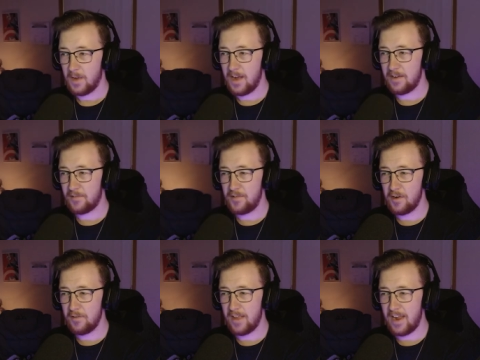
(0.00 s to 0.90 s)
I just
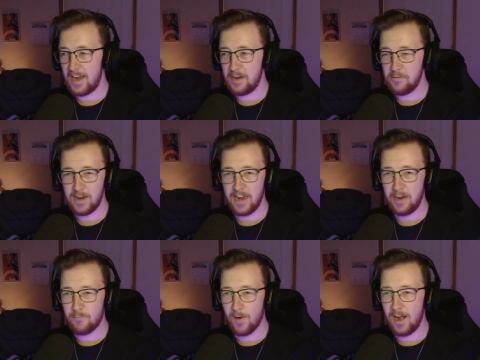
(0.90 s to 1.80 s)
know that anyone
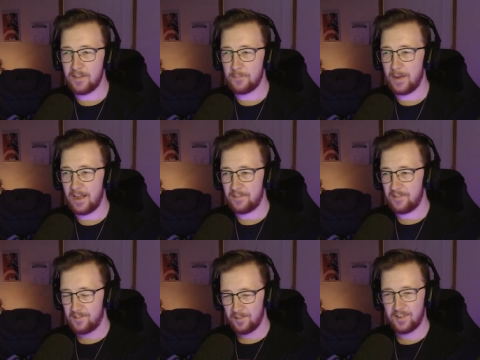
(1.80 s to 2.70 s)
he rides past
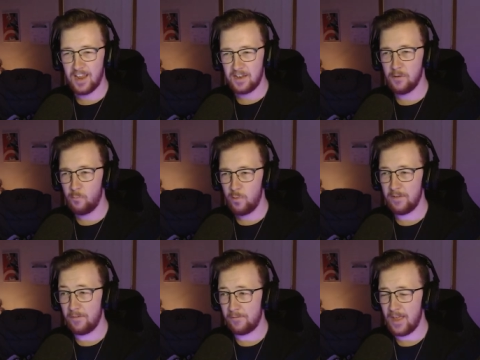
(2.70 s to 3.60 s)
is just getting a
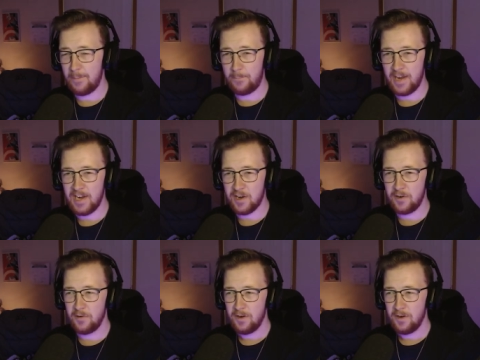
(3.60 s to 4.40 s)
whiff of that BO.